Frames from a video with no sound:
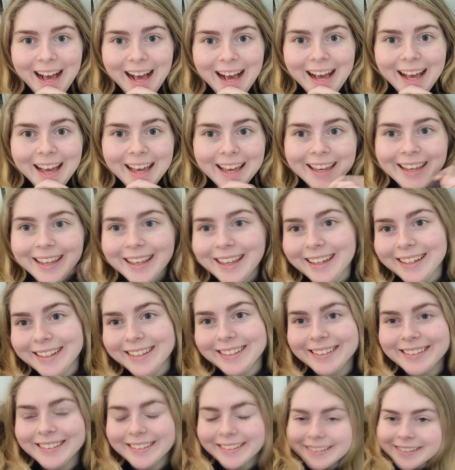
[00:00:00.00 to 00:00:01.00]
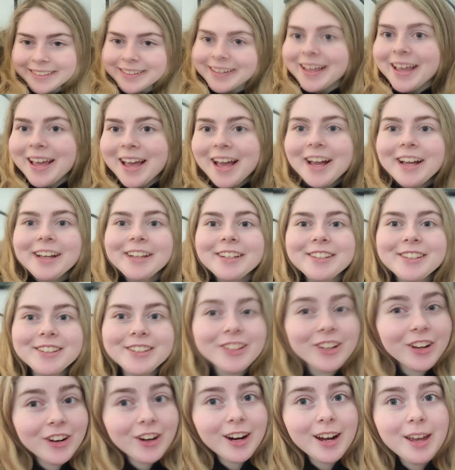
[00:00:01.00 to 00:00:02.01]
Hi.
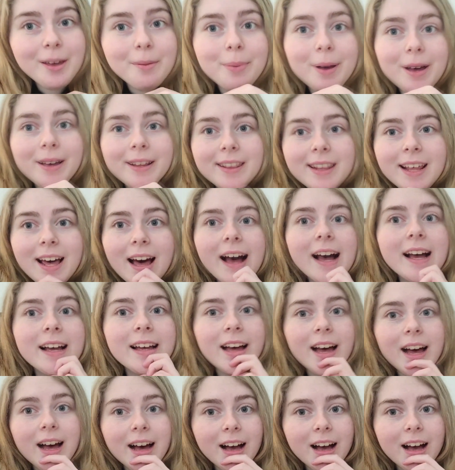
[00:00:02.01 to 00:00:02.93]
Sorry about that.